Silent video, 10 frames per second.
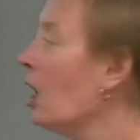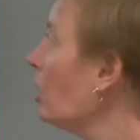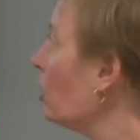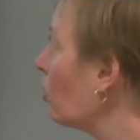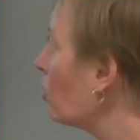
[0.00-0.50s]

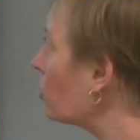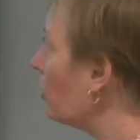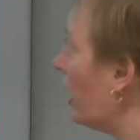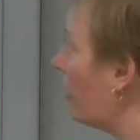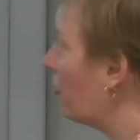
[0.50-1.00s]
You
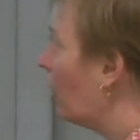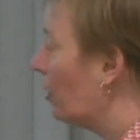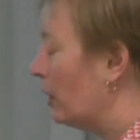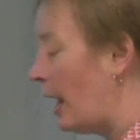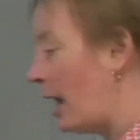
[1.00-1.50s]
also have
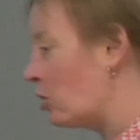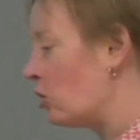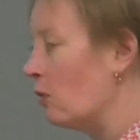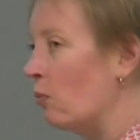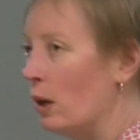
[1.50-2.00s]
the
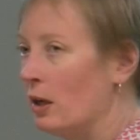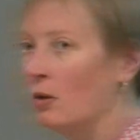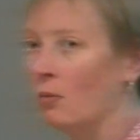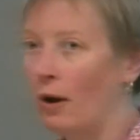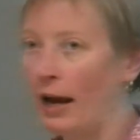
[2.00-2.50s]
action of
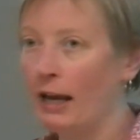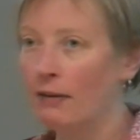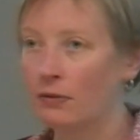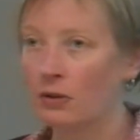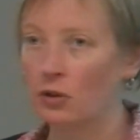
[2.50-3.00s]
wind and
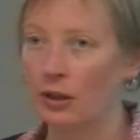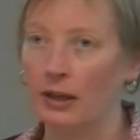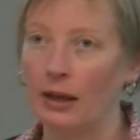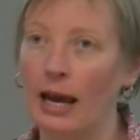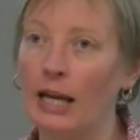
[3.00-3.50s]
wave, so
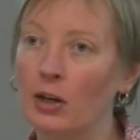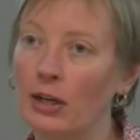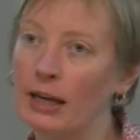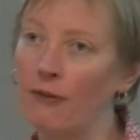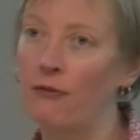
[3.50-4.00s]
you
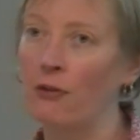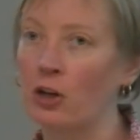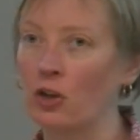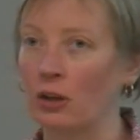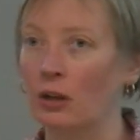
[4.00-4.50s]
can get
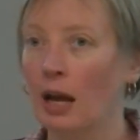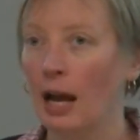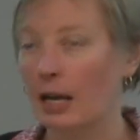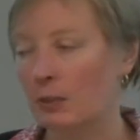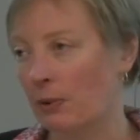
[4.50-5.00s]
friction
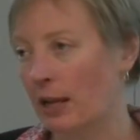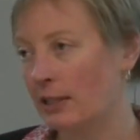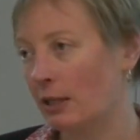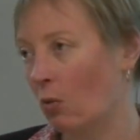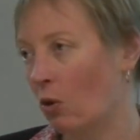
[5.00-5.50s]
as
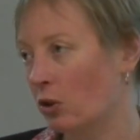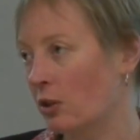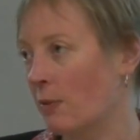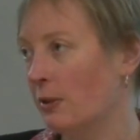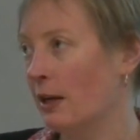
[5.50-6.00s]
plastic
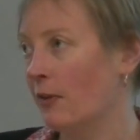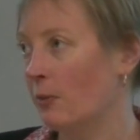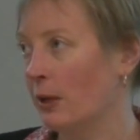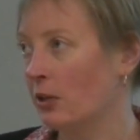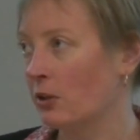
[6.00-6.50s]
washes up and down
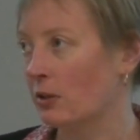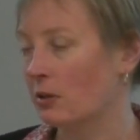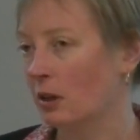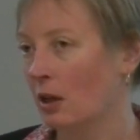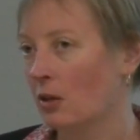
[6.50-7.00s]
the
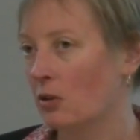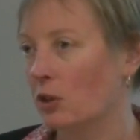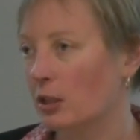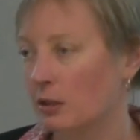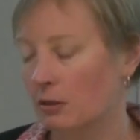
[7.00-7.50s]
beaches. So
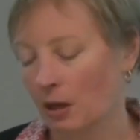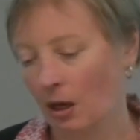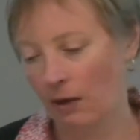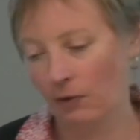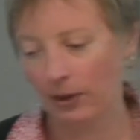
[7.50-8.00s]
just
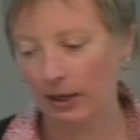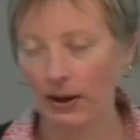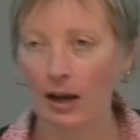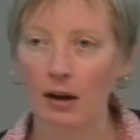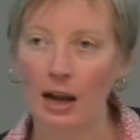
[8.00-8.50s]
if you think of
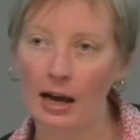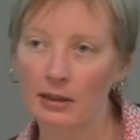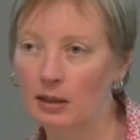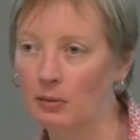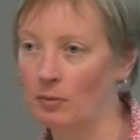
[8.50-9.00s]
how
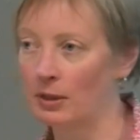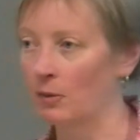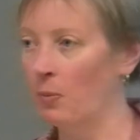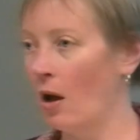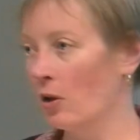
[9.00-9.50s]
glass sometimes
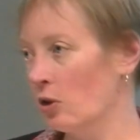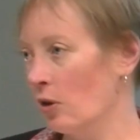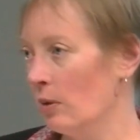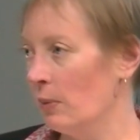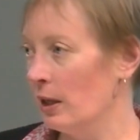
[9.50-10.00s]
gets polished
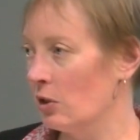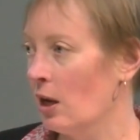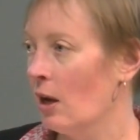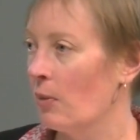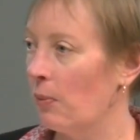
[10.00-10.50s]
on the beach,
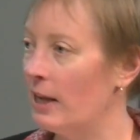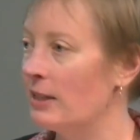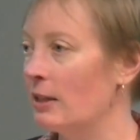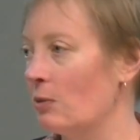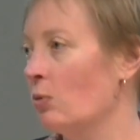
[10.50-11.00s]
the
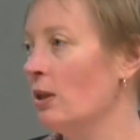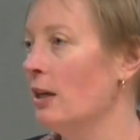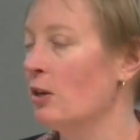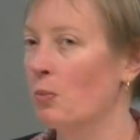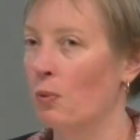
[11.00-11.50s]
plastics will
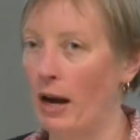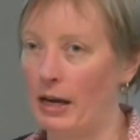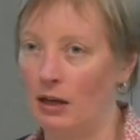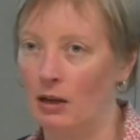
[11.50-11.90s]
tend to break.